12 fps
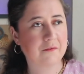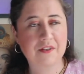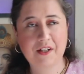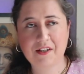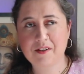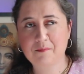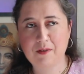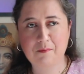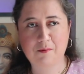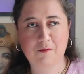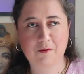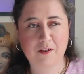was nice,
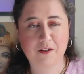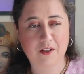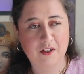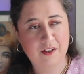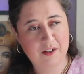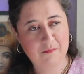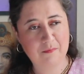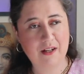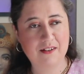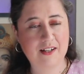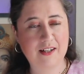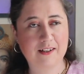people were
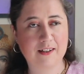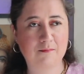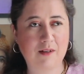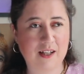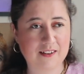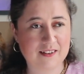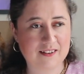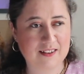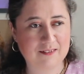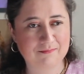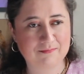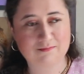meditating and
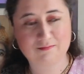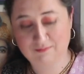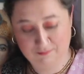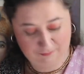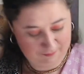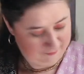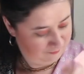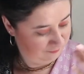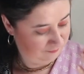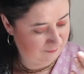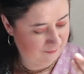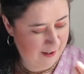practicing.
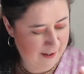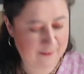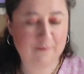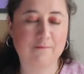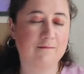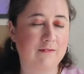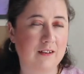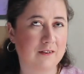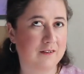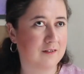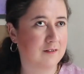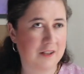I didn't
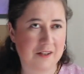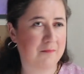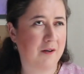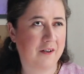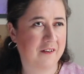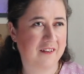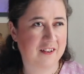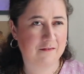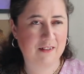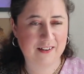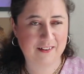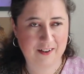feel a spark of the
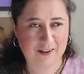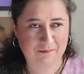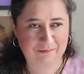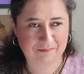divine there.